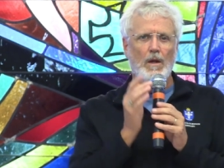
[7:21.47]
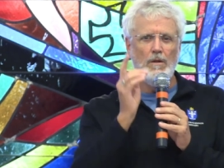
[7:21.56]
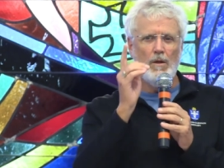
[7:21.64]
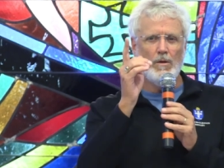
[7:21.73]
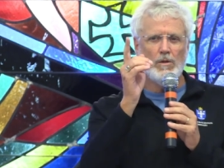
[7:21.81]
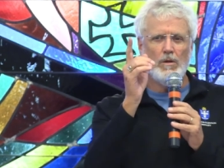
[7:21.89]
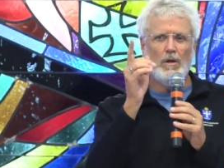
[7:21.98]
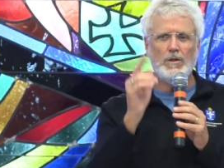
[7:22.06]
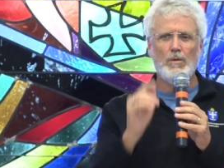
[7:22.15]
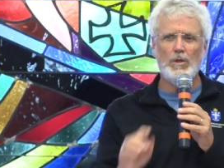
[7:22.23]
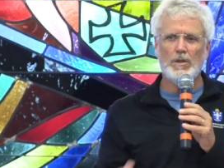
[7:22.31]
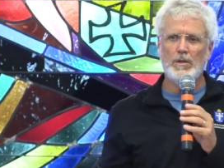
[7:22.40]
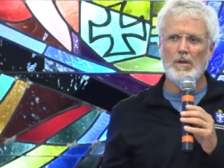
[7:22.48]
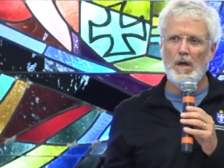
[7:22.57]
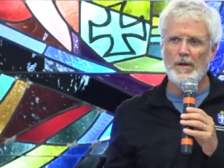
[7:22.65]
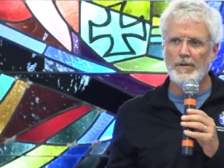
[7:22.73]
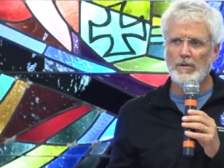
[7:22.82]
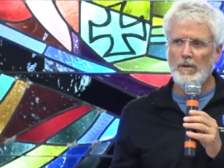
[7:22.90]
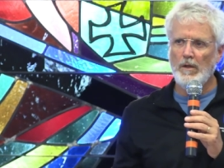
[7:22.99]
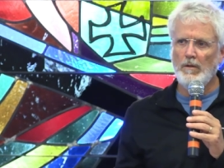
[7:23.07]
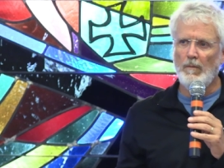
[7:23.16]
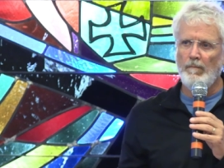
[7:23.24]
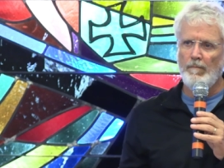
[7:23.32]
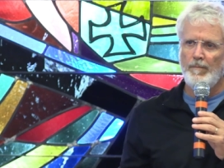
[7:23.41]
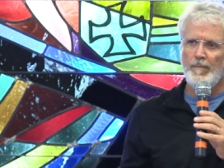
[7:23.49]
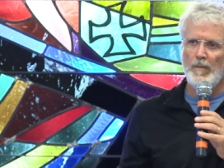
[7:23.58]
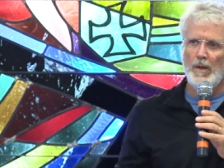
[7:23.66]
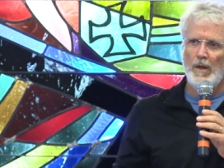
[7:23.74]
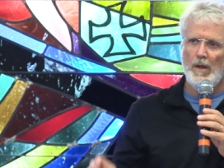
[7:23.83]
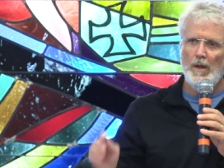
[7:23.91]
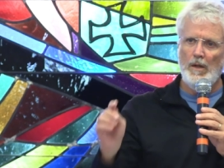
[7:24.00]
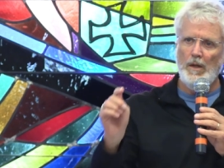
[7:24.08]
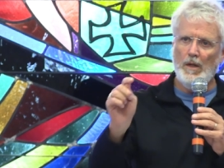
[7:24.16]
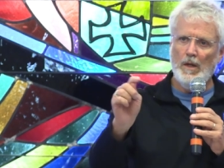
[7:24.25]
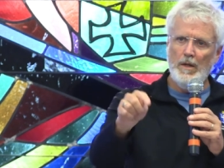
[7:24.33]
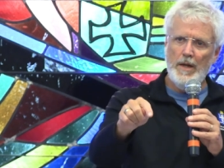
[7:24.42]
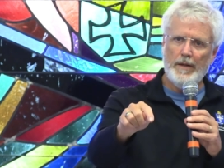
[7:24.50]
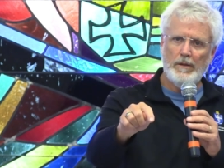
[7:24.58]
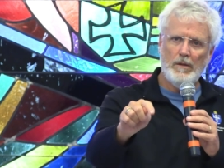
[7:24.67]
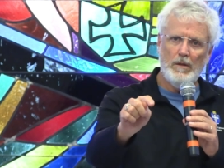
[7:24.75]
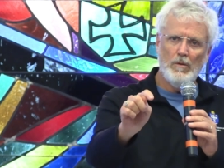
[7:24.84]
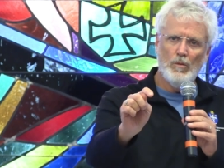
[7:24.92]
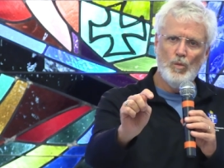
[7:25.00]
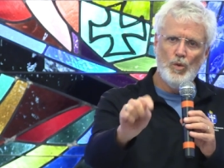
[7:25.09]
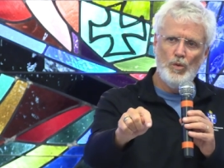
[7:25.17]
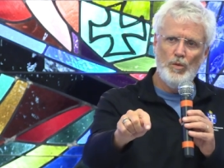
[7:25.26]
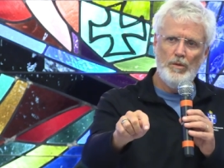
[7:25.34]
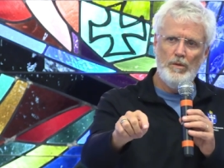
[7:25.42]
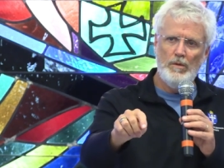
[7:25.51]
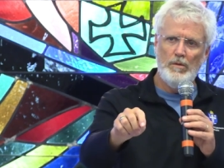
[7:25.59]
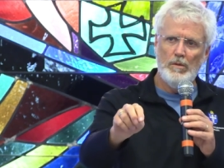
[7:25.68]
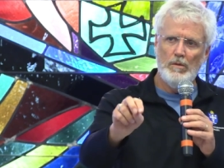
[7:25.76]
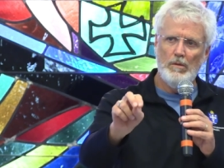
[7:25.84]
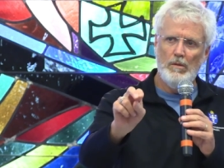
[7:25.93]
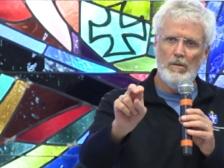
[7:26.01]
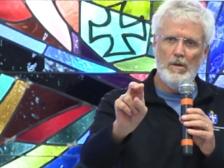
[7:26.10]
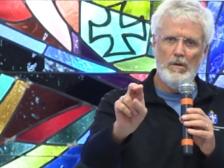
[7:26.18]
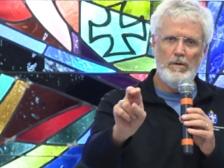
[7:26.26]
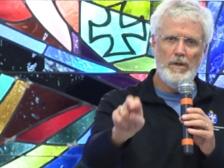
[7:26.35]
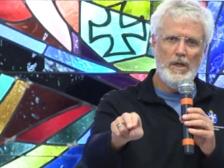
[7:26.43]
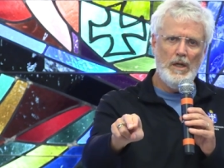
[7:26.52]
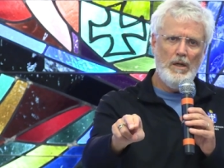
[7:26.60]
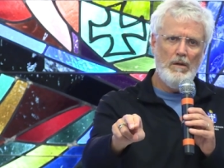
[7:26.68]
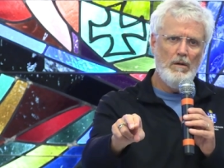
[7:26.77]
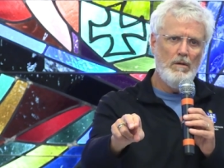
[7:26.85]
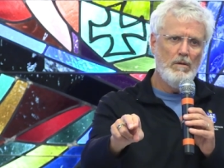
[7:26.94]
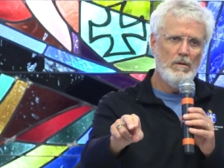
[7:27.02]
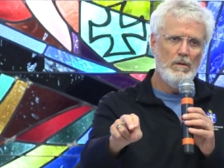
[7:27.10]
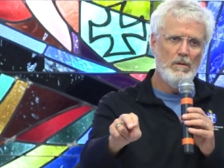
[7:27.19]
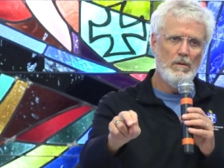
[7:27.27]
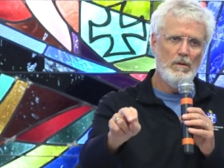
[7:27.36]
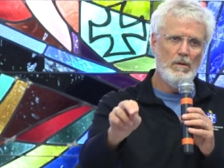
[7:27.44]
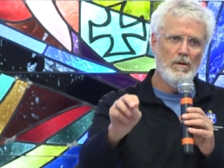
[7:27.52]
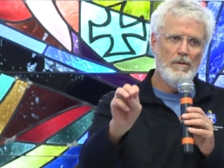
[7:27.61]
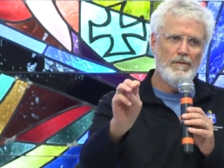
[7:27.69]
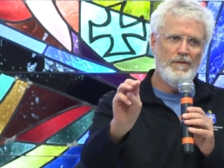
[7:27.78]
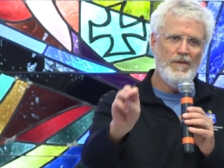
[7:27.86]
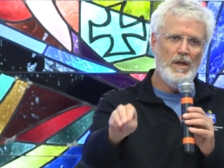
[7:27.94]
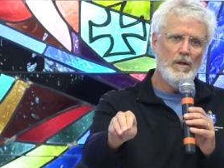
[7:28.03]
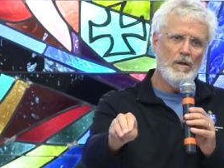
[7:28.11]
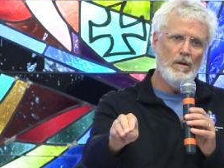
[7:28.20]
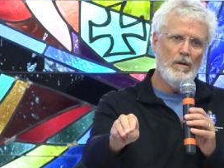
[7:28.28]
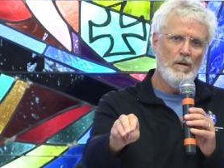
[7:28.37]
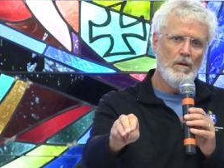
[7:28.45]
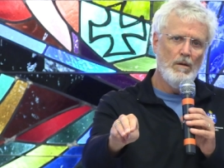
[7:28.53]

Notice also what Solanus did. He connected their wound, their need, their fear